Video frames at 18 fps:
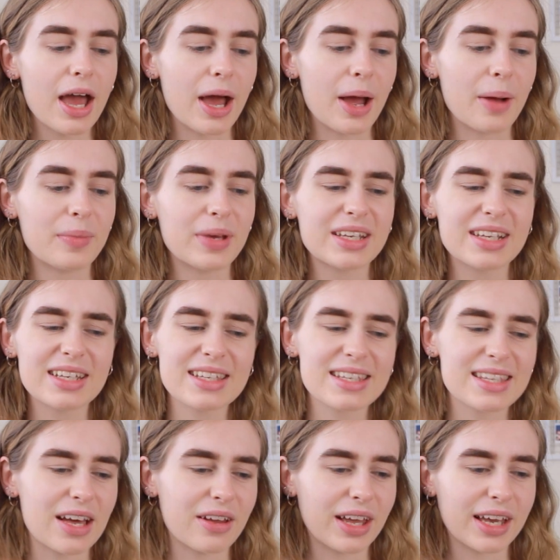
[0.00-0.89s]
It
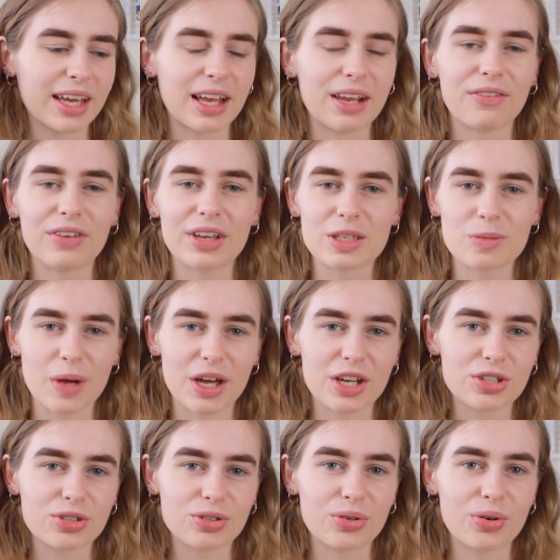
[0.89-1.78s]
doesn't sound like anything
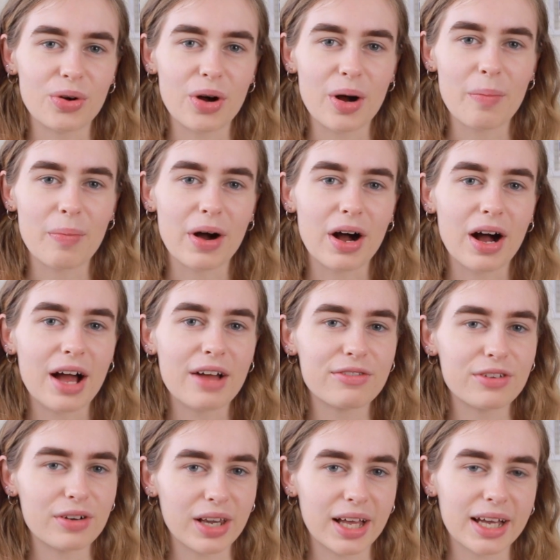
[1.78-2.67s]
special, but
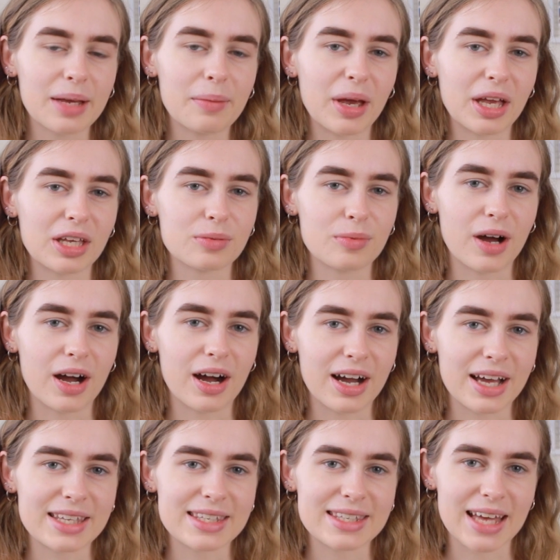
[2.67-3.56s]
I feel like it makes
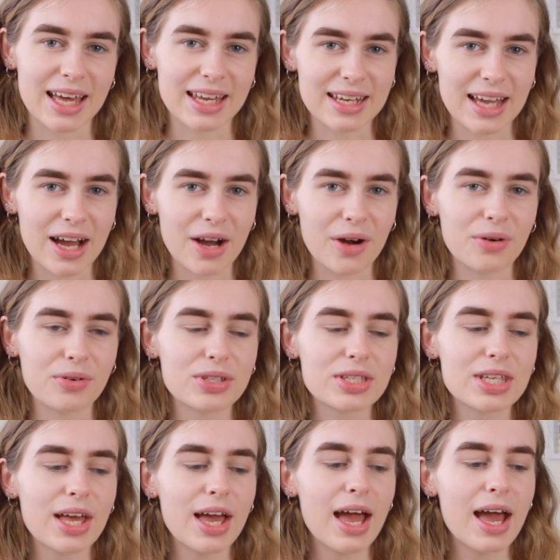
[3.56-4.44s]
my eyes stand
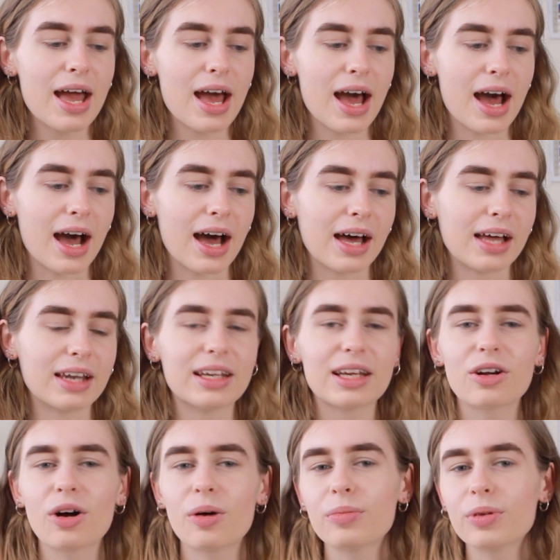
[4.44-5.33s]
out and
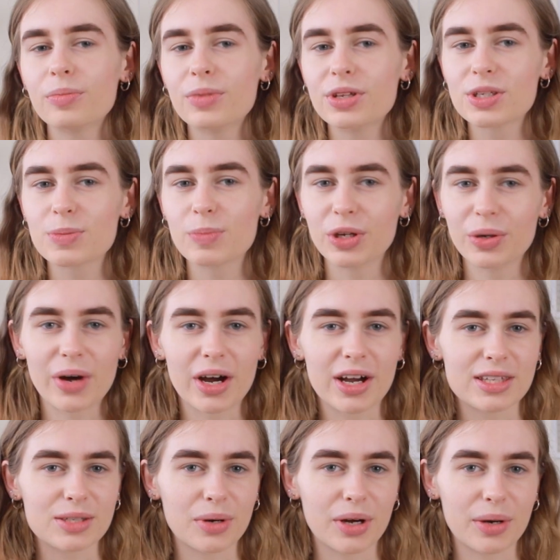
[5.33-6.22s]
it complements blue
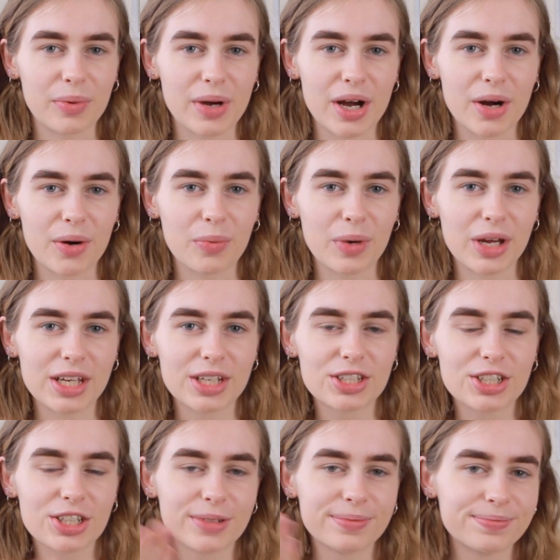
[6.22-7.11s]
eyes quite well,
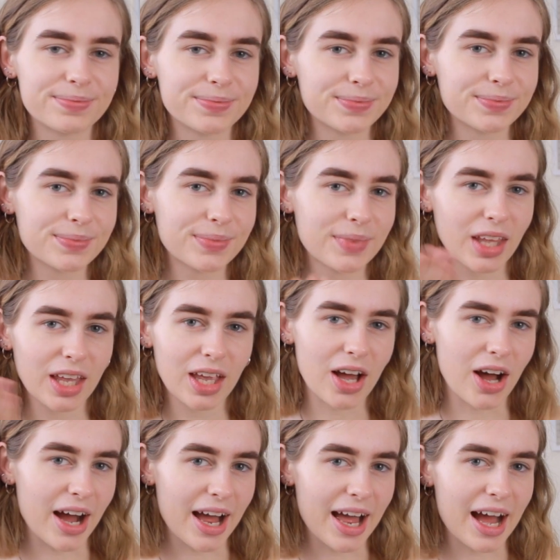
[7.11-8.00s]
which
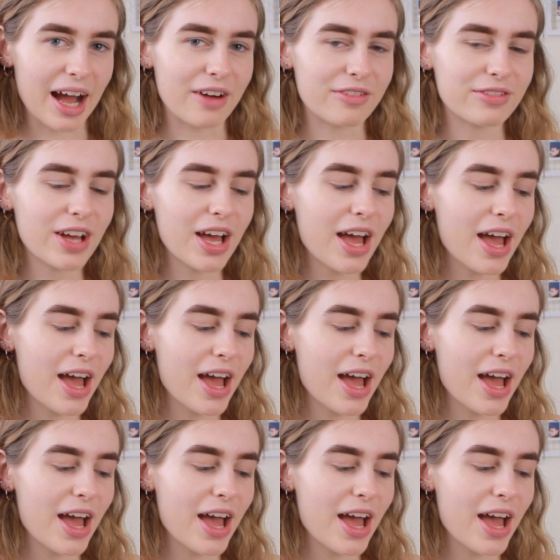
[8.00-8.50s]
I have.